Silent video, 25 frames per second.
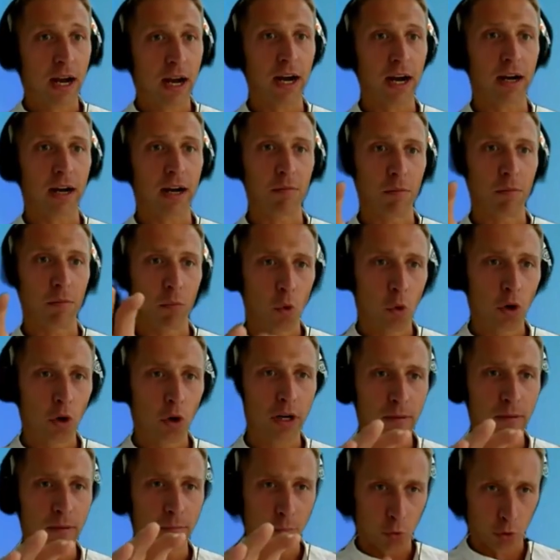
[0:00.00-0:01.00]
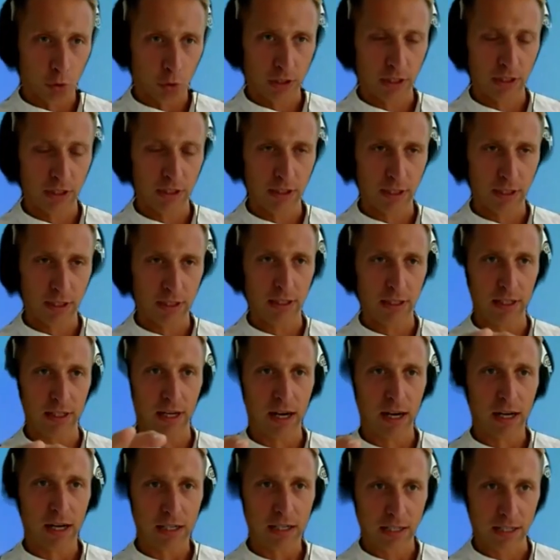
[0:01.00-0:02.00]
are more important than the
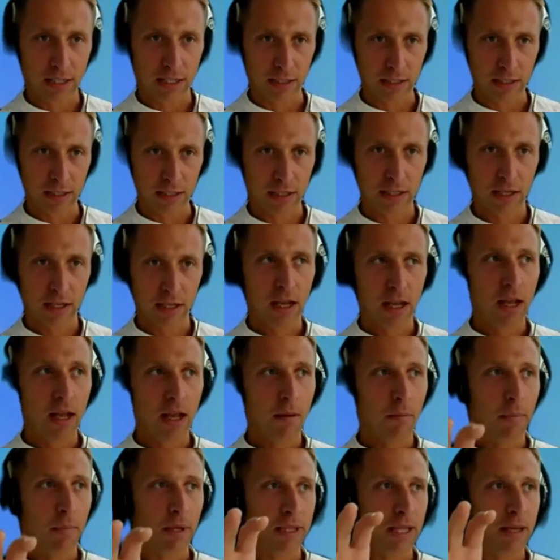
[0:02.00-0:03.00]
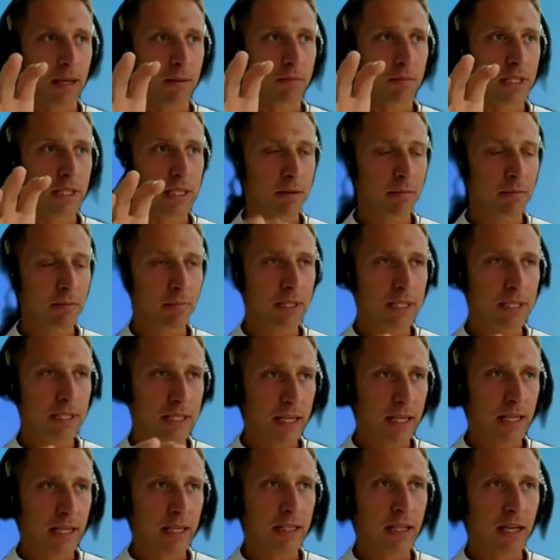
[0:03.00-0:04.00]
hard skills, but I'm simply
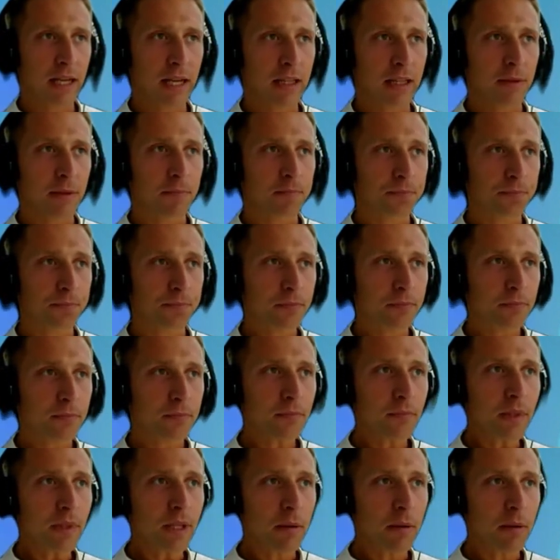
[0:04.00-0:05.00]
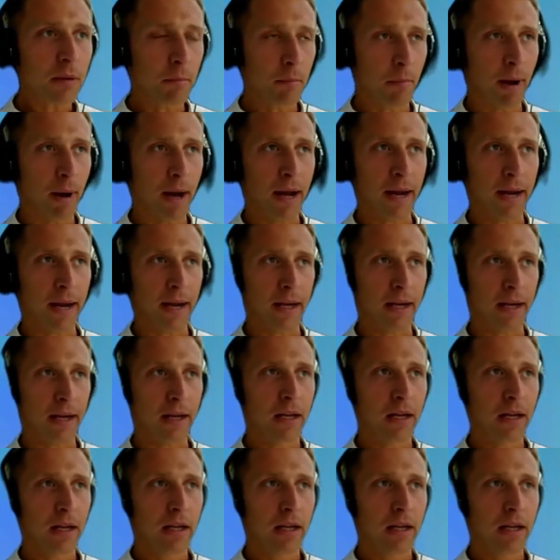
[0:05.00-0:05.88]
saying that by